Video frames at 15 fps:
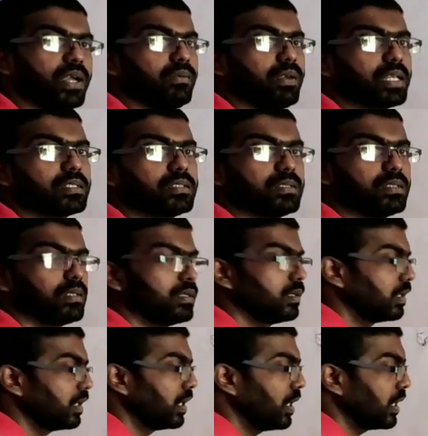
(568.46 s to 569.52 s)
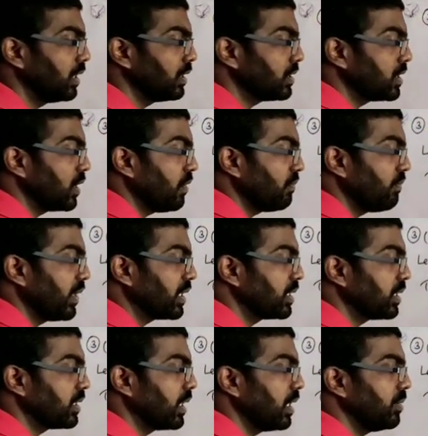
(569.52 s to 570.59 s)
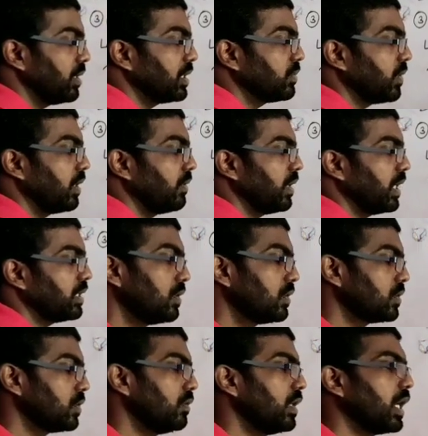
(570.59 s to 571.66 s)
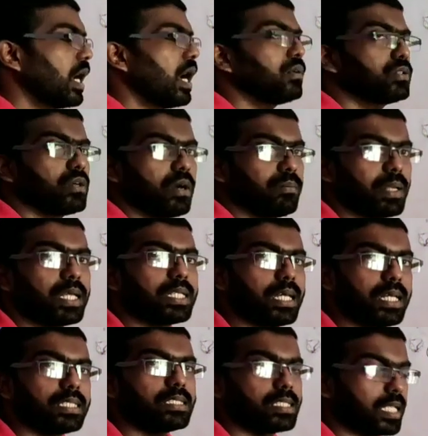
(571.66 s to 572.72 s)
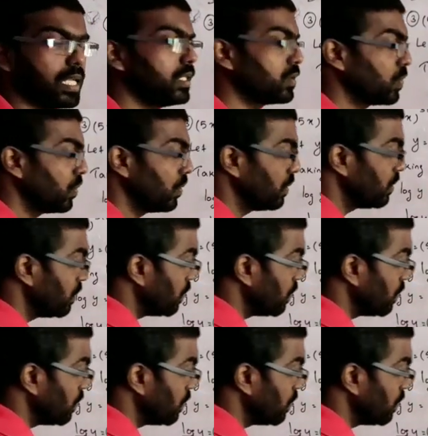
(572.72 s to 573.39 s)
5x. Here instead of x the term is 5x, so we have to apply the chain rule.